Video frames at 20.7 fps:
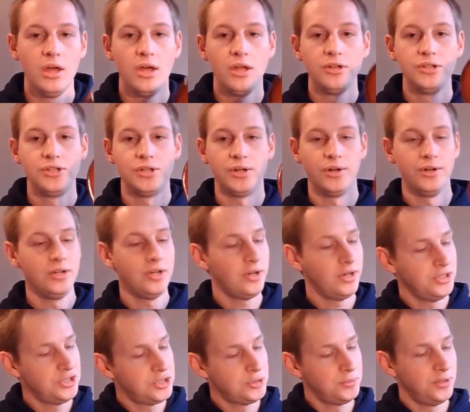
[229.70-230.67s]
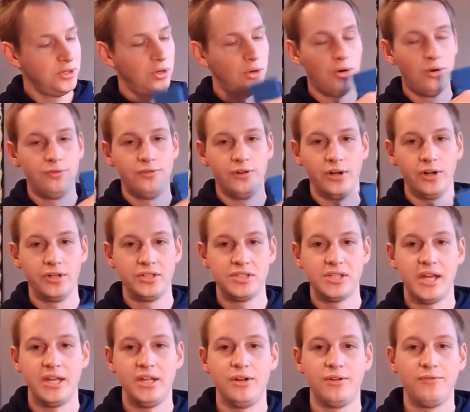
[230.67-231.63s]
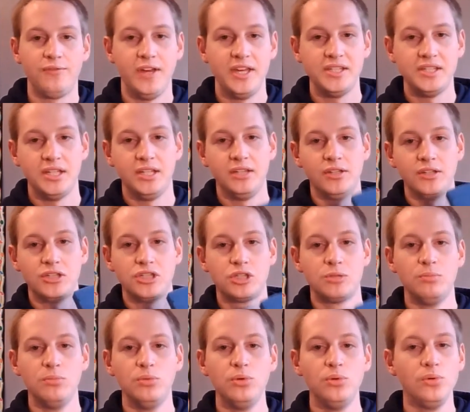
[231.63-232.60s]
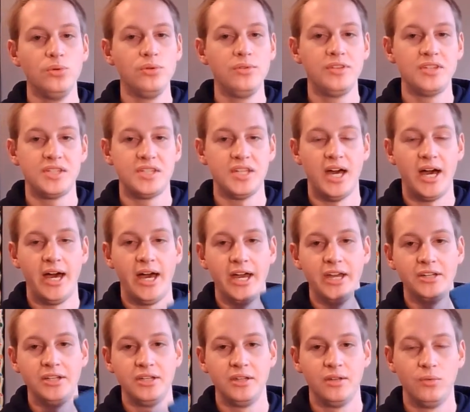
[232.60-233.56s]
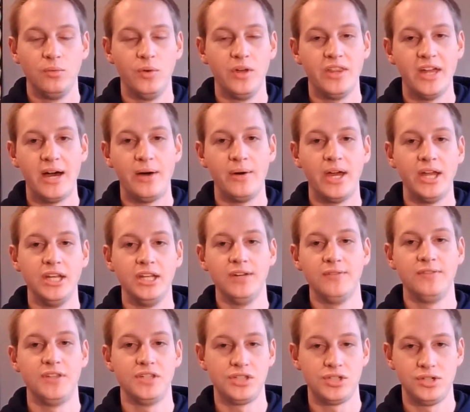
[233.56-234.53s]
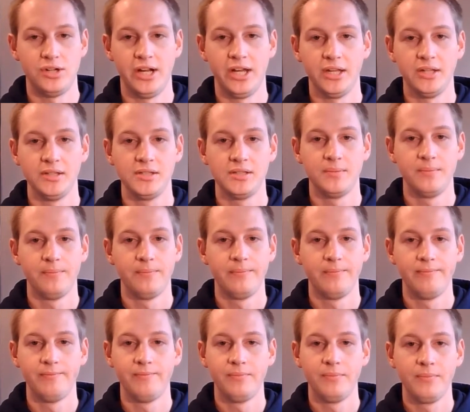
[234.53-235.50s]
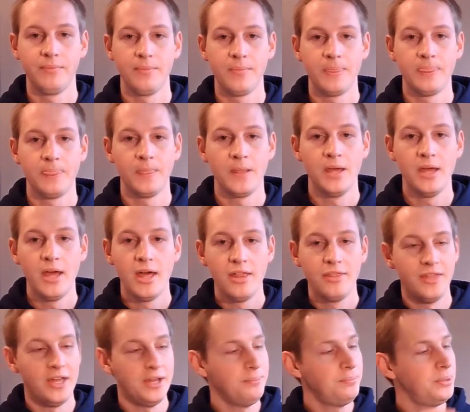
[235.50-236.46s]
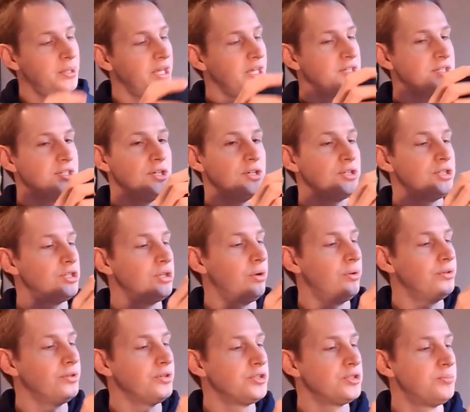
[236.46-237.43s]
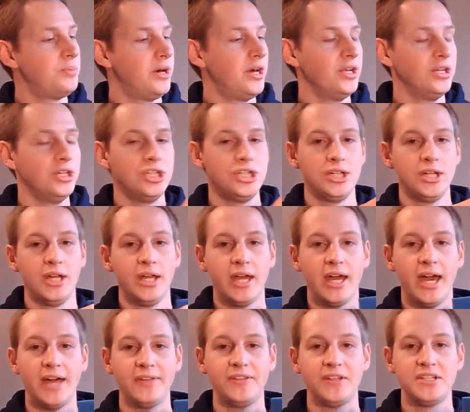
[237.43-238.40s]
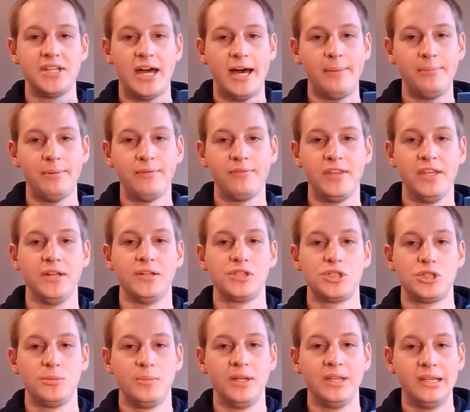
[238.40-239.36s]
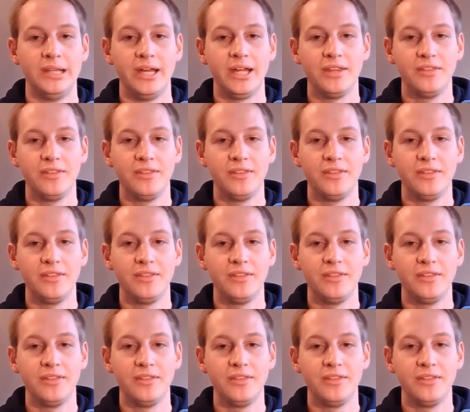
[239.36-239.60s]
Turn your instrument over so that you're facing the smooth side without any of the strings. Then place your shoulder sponge at the top of the instrument like